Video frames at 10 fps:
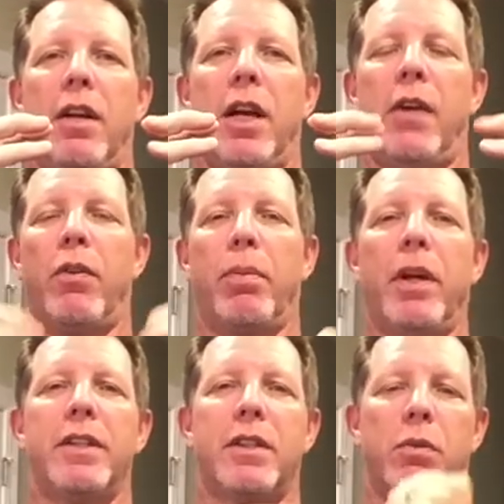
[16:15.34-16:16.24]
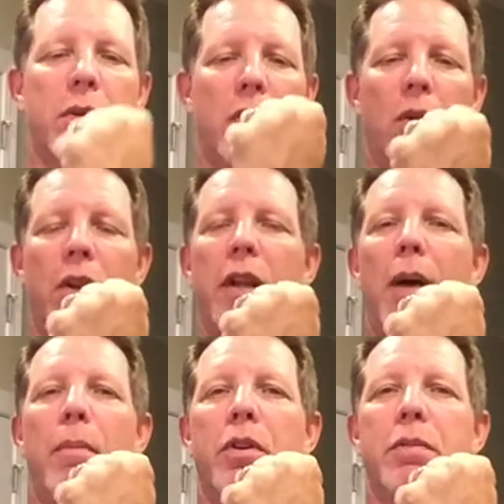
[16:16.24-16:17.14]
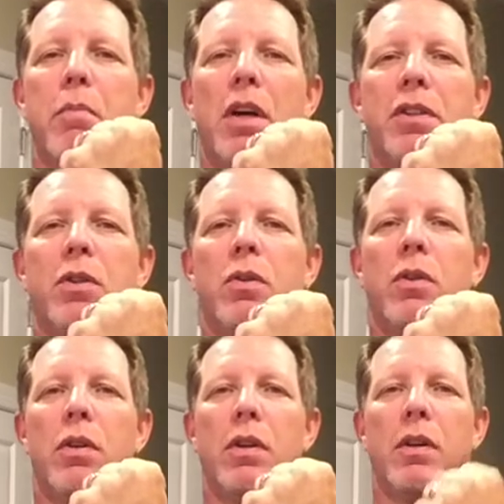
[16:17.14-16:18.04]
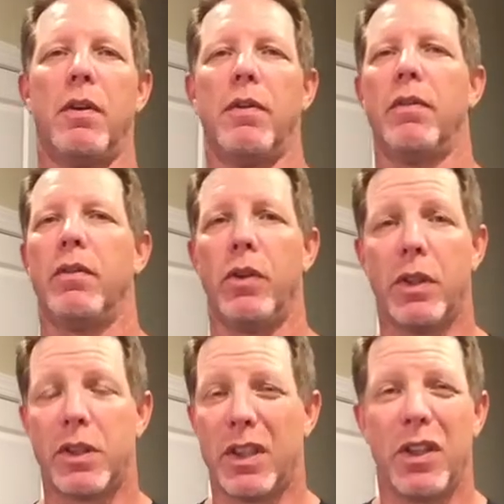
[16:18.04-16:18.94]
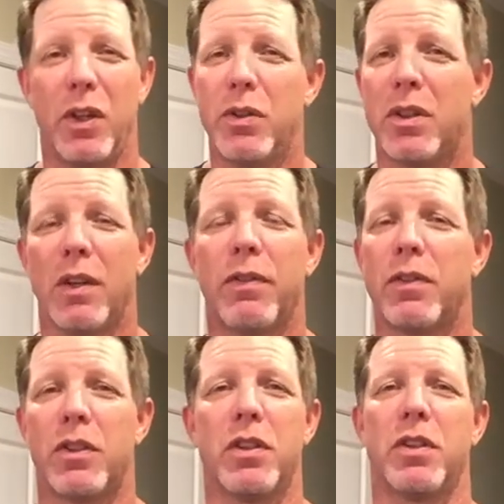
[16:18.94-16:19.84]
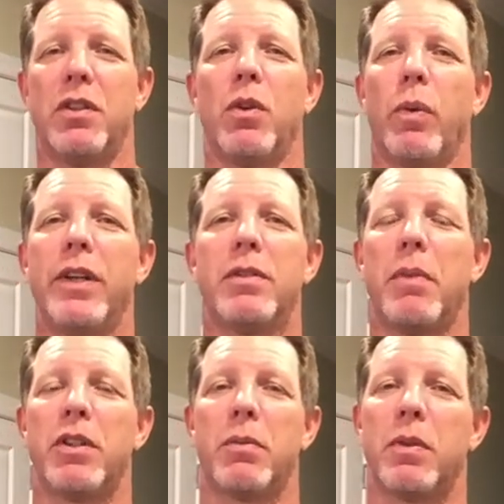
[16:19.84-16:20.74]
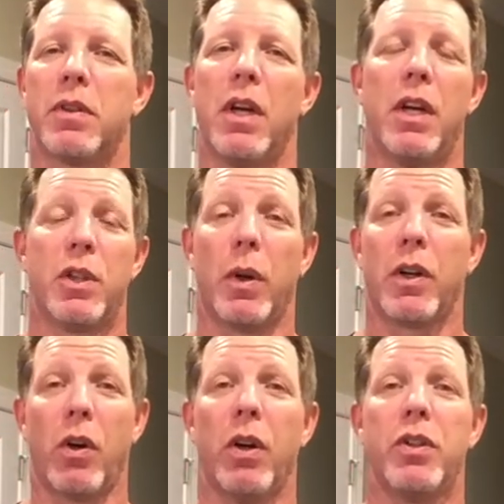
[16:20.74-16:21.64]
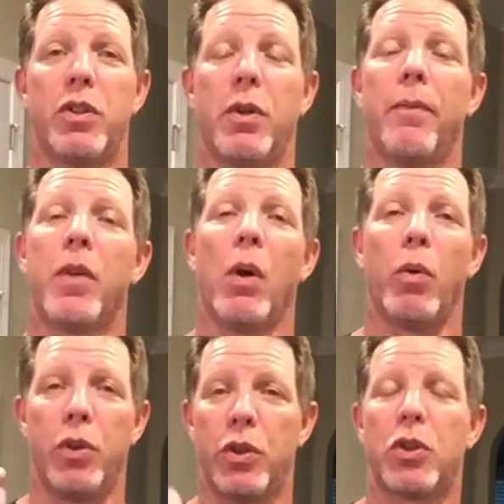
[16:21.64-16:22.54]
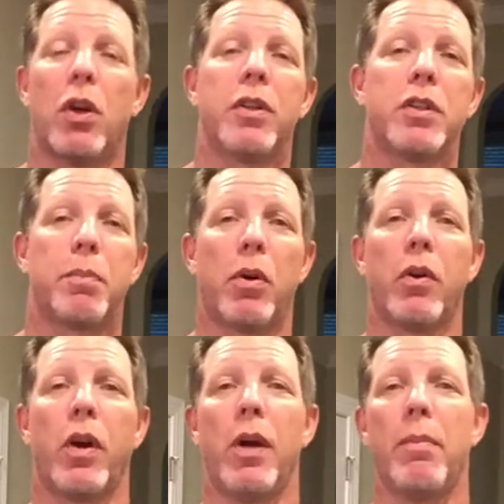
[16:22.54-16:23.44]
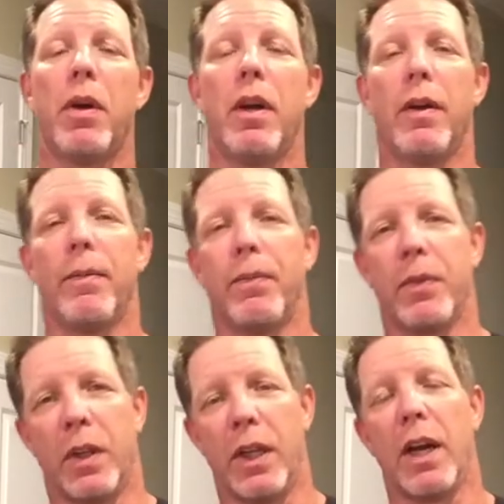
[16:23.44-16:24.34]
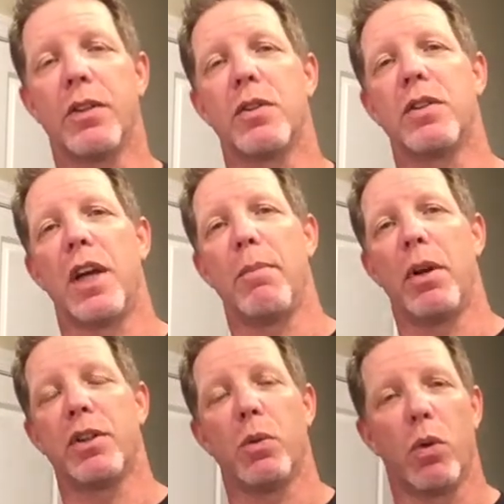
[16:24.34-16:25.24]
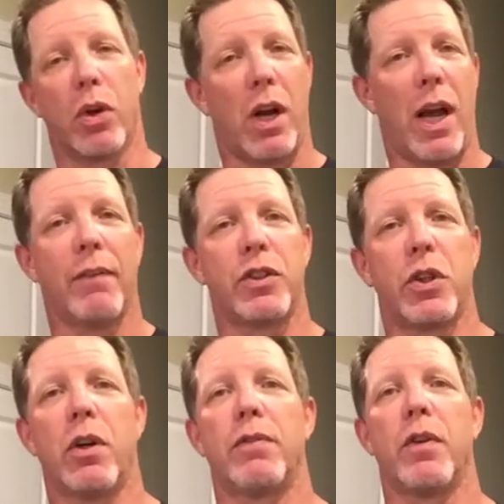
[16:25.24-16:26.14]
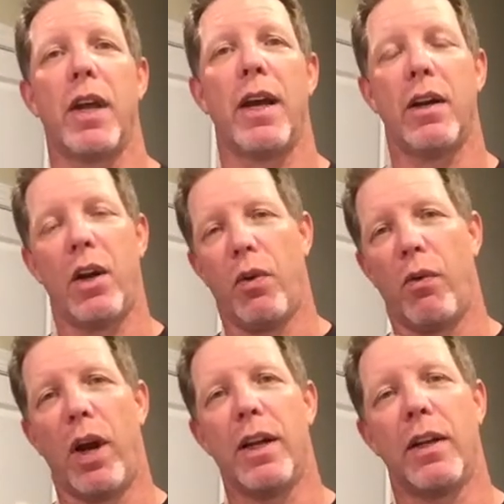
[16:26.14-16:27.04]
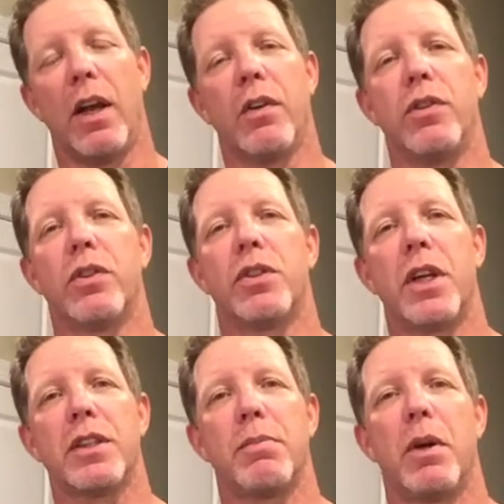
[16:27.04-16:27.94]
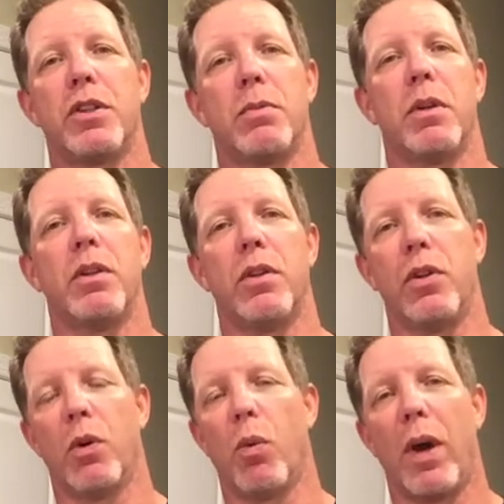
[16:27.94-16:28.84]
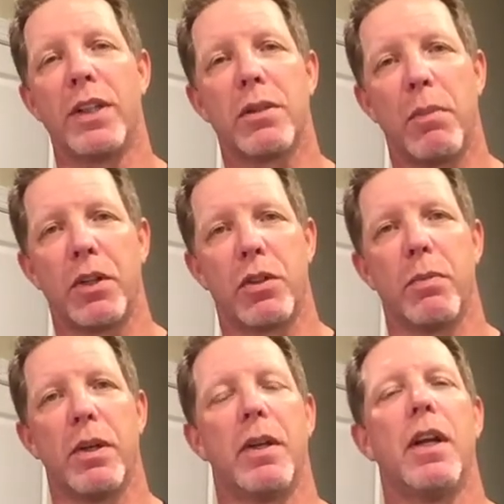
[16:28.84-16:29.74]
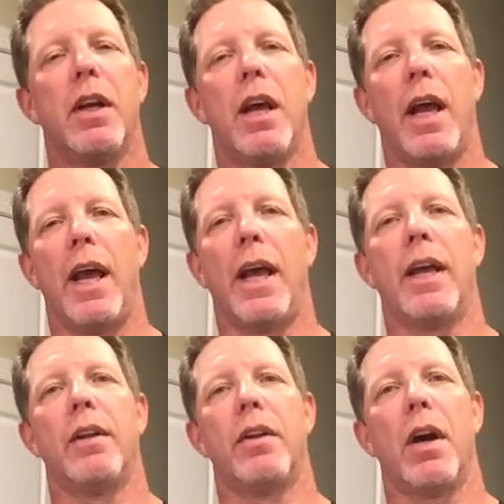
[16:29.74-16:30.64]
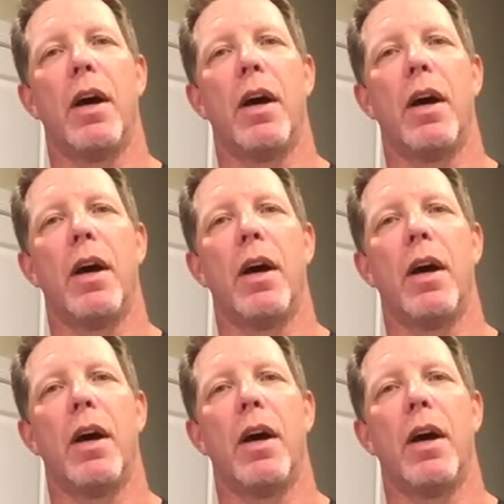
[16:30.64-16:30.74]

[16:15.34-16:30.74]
and replaced it with only that much muscle, you can see a huge difference just in your waist measurements. So I encourage you, when you start this program, get out your tape measure. We're going to have a chart for that. Write down your chest measurement, your waist measurement, and